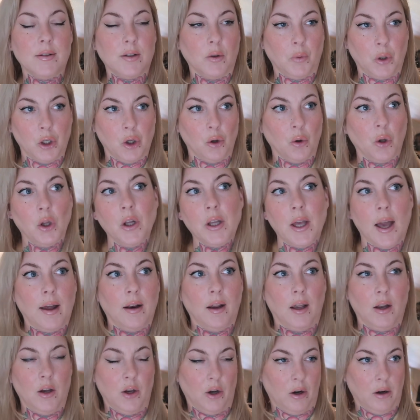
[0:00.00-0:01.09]
So when you look at
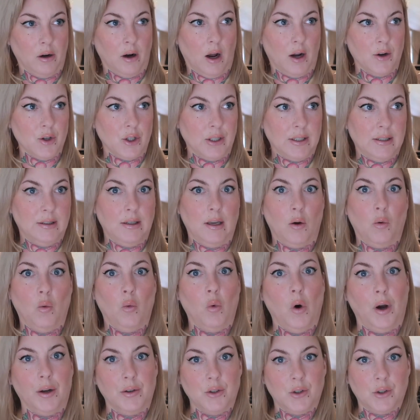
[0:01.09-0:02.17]
it, you're not just seeing
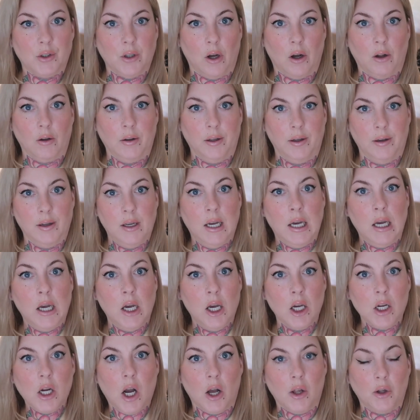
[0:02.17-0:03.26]
one solid
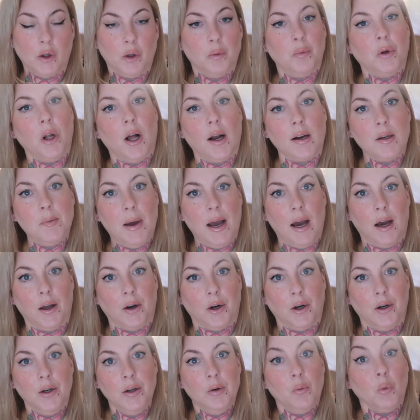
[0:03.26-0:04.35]
color blocked
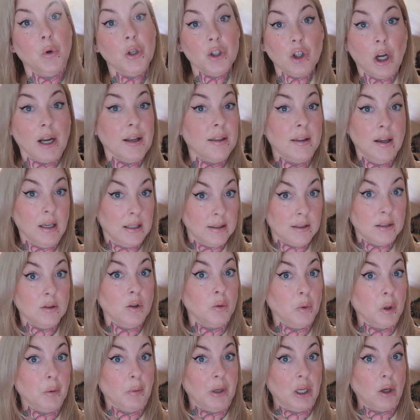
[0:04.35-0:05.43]
pattern, which I think still
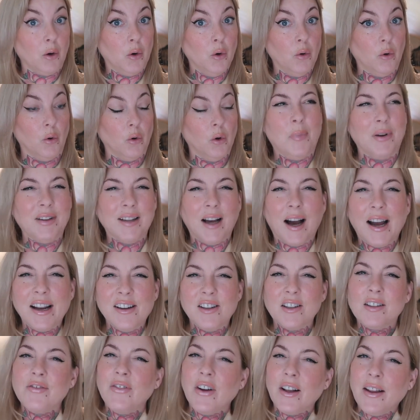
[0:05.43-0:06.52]
would be cool, but I
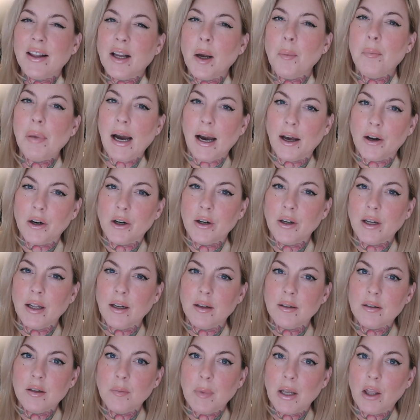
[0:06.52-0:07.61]
just felt like a pattern
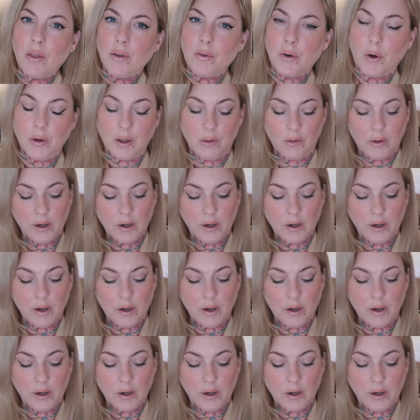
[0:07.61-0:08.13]
needed to be thrown in